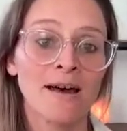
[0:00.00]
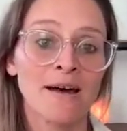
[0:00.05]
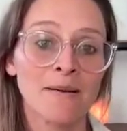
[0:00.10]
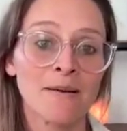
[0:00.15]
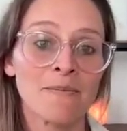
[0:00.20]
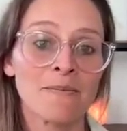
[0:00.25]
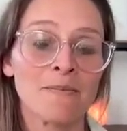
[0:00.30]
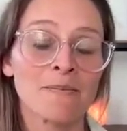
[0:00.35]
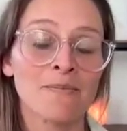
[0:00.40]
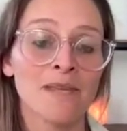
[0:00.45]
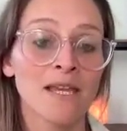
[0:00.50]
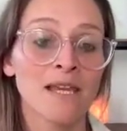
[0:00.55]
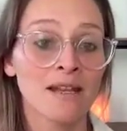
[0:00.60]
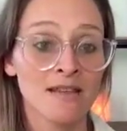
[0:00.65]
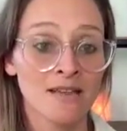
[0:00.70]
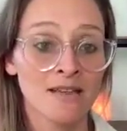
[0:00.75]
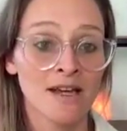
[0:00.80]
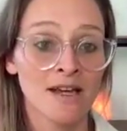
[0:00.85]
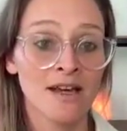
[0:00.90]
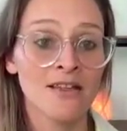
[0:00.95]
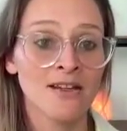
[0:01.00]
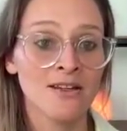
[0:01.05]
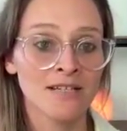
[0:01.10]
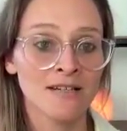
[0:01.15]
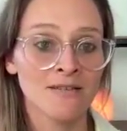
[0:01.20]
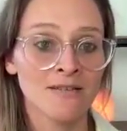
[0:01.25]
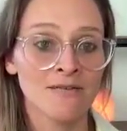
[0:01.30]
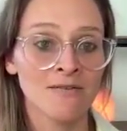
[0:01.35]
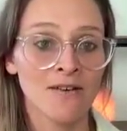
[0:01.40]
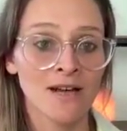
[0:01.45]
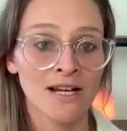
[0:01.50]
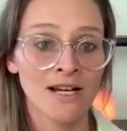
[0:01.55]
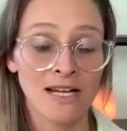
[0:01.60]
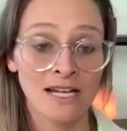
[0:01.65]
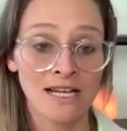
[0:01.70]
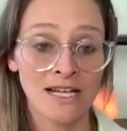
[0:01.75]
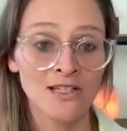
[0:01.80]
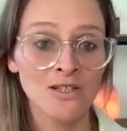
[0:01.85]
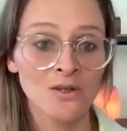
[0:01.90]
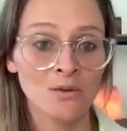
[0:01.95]
And the other is in
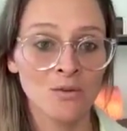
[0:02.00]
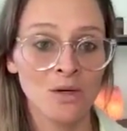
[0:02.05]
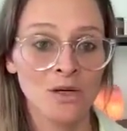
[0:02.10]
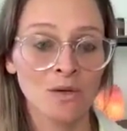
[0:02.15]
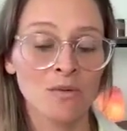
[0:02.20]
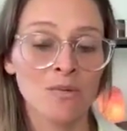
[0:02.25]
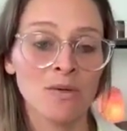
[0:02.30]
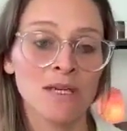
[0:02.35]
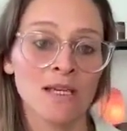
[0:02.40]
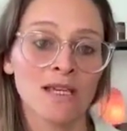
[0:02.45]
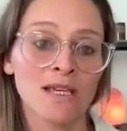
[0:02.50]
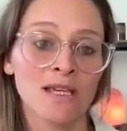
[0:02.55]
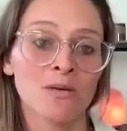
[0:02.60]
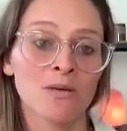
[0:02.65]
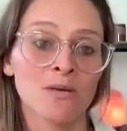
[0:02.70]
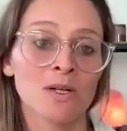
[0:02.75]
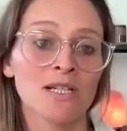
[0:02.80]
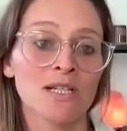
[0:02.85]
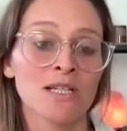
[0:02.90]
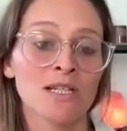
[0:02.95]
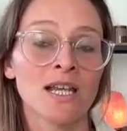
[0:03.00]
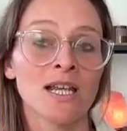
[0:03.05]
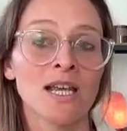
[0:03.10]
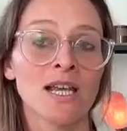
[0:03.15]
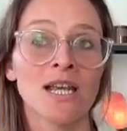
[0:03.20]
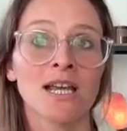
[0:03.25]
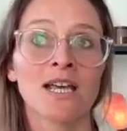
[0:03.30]
financial well-being, which